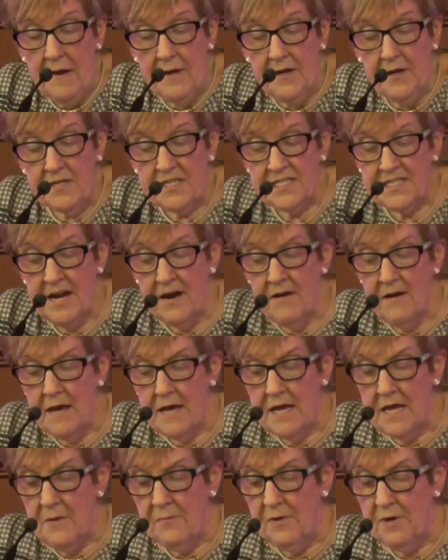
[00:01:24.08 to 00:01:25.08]
Now, Sarah,
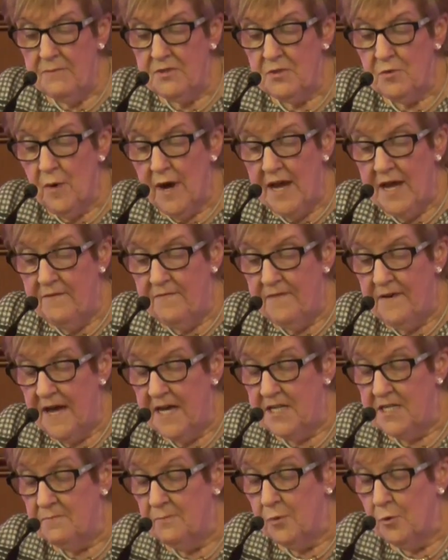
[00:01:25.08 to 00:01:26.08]
Abram's wife,
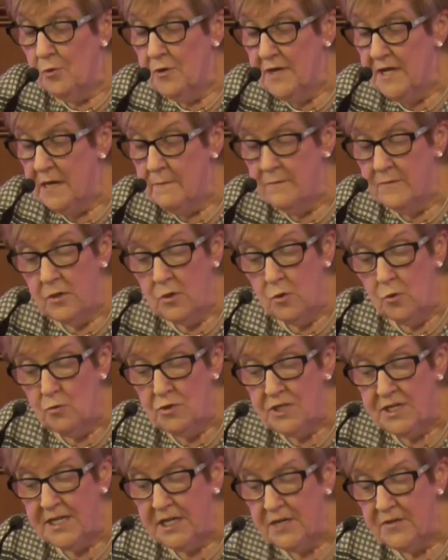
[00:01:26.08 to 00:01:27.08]
had borne him no
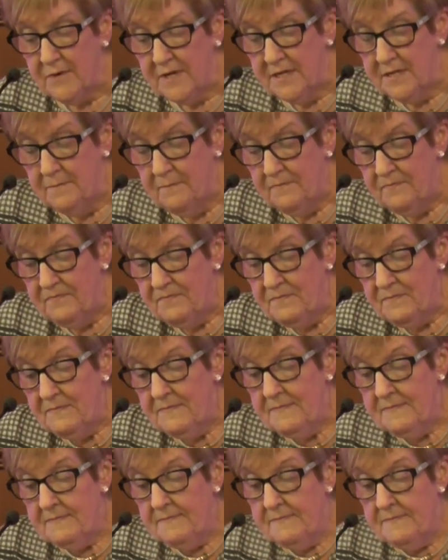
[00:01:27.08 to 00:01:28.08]
children
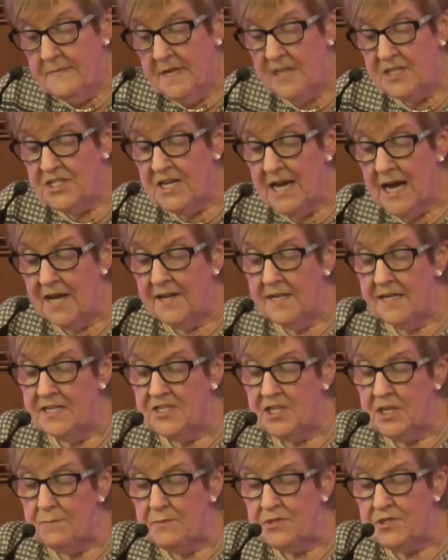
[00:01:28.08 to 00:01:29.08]
and she had an
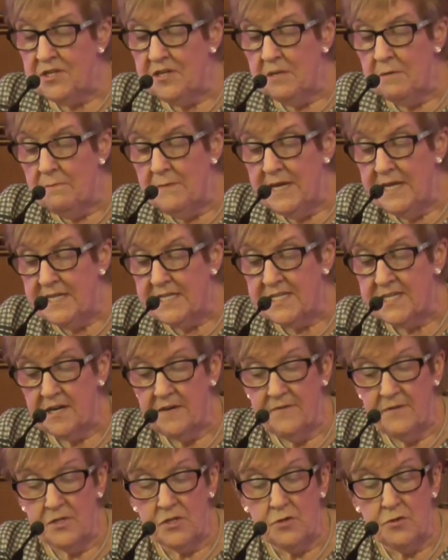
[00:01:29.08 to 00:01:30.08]
Egyptian
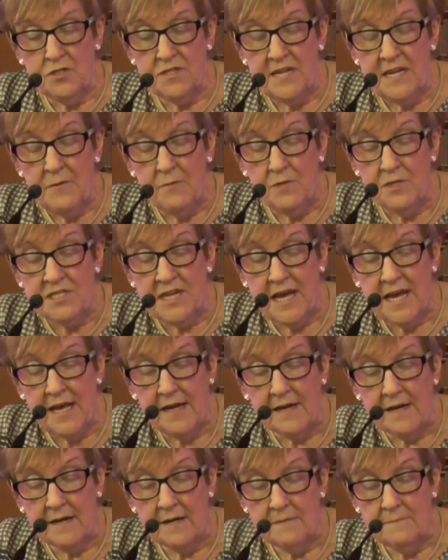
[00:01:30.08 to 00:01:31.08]
maidservant whose name was
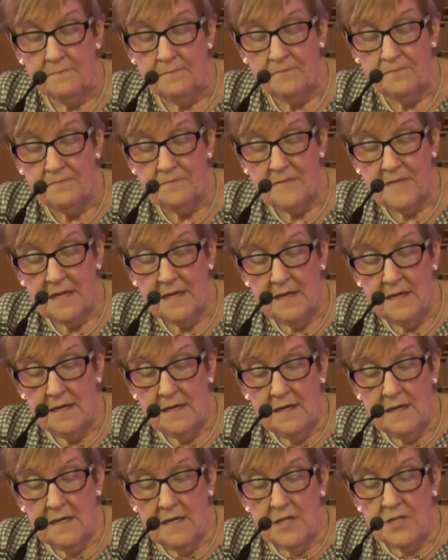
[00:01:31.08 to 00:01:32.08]
Hagar.
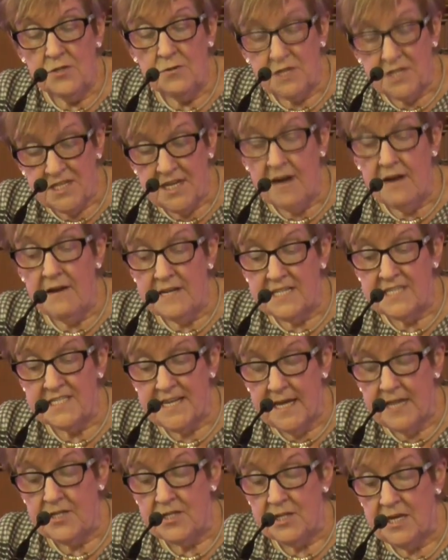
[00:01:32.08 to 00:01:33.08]
So Sarah
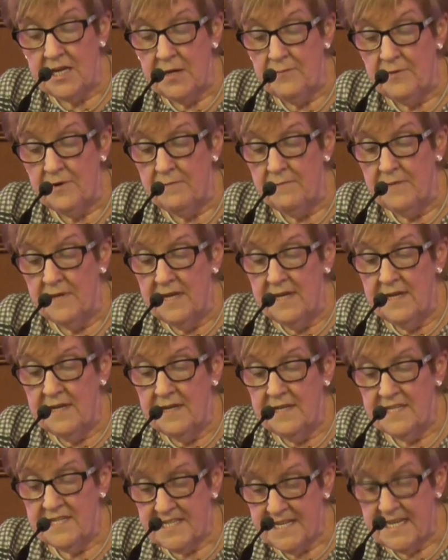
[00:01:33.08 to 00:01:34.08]
said to Abram,
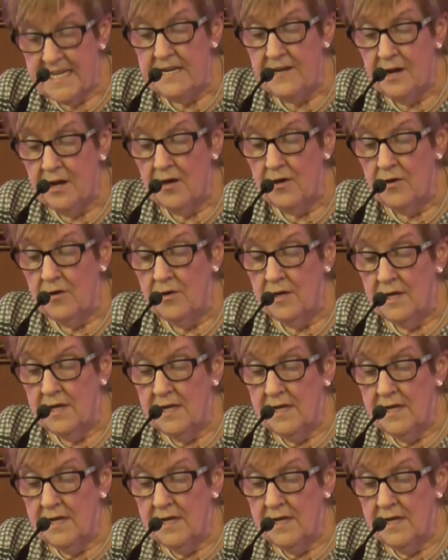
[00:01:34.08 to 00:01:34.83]
See now,